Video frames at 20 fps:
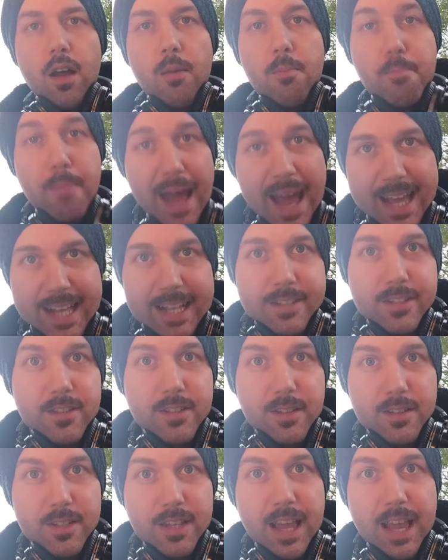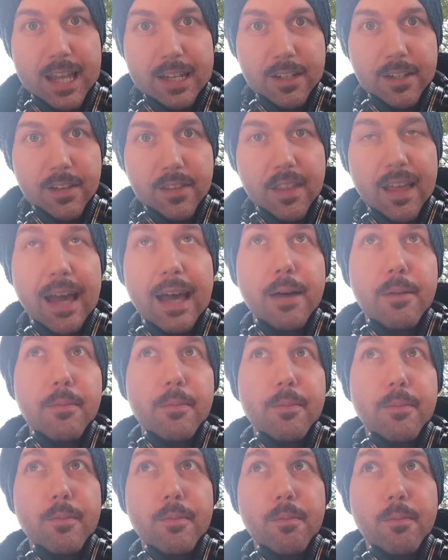Megs said that
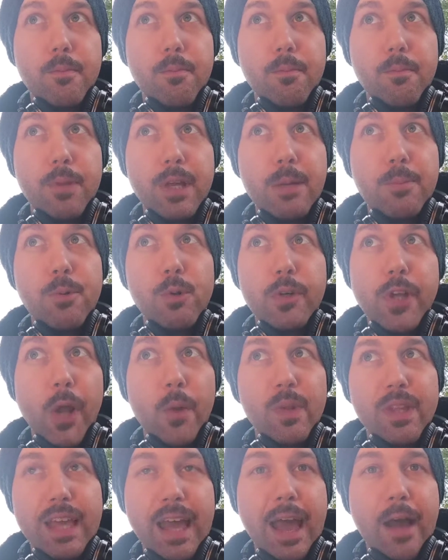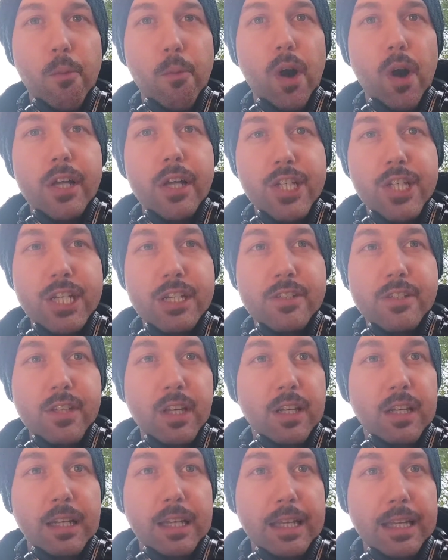people don't get why she's
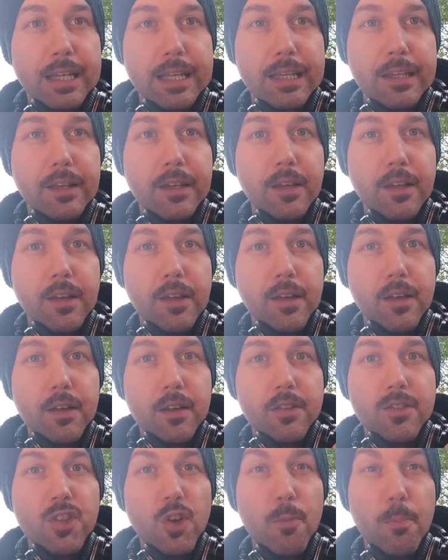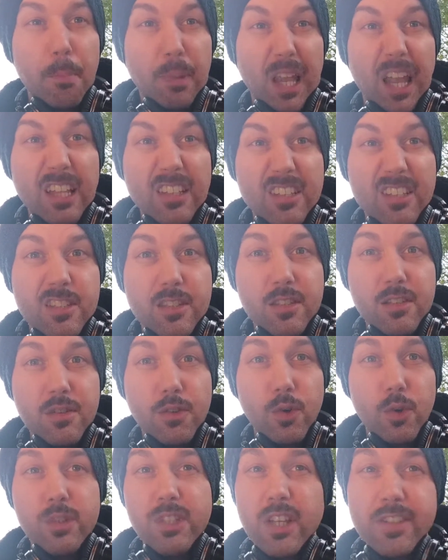suddenly so blunt
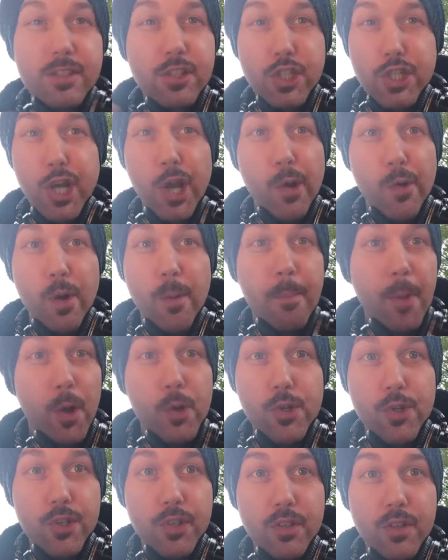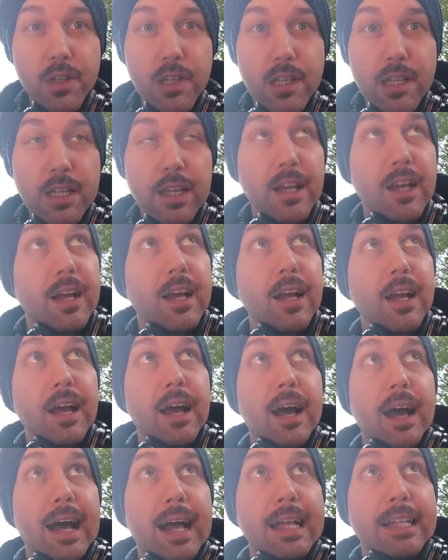or doesn't show emotion,
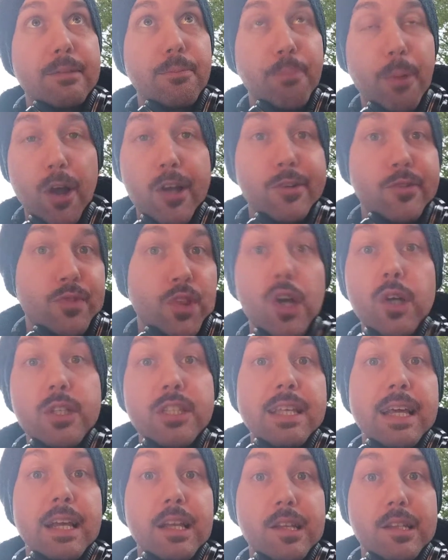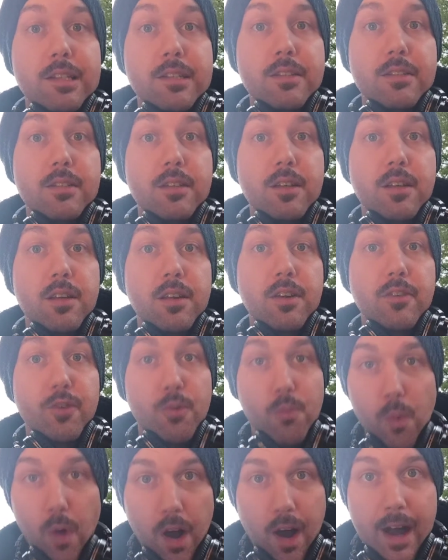and both of those things,
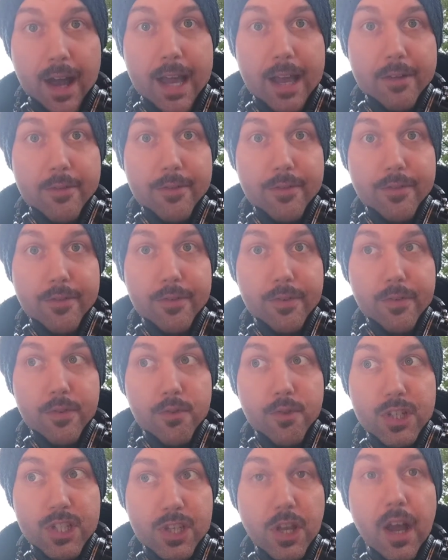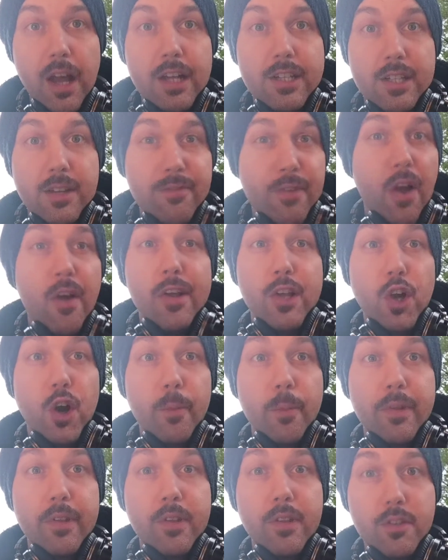from what I have researched, are very
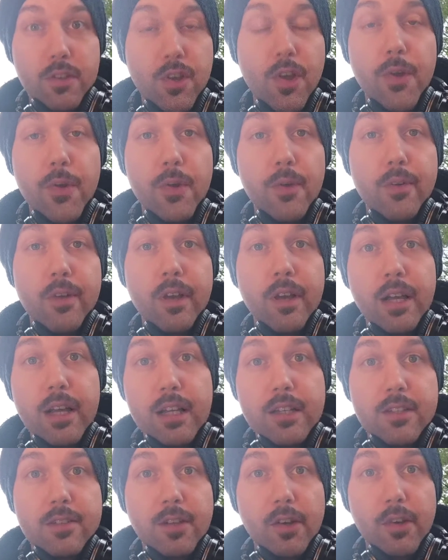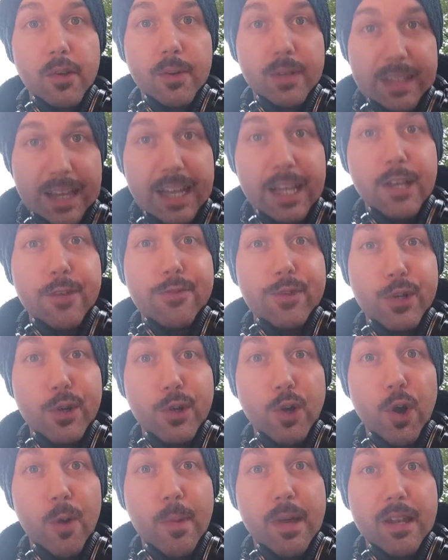common too. So thank you for your
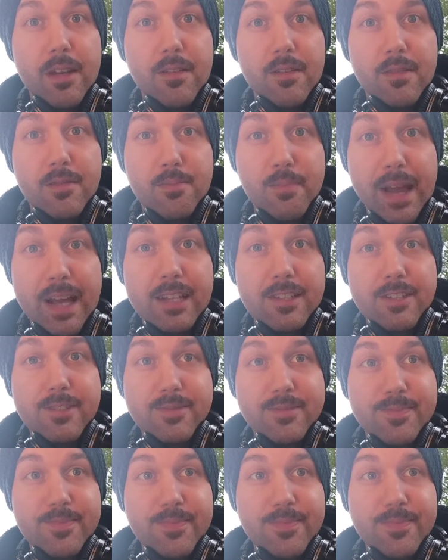comment, Megs.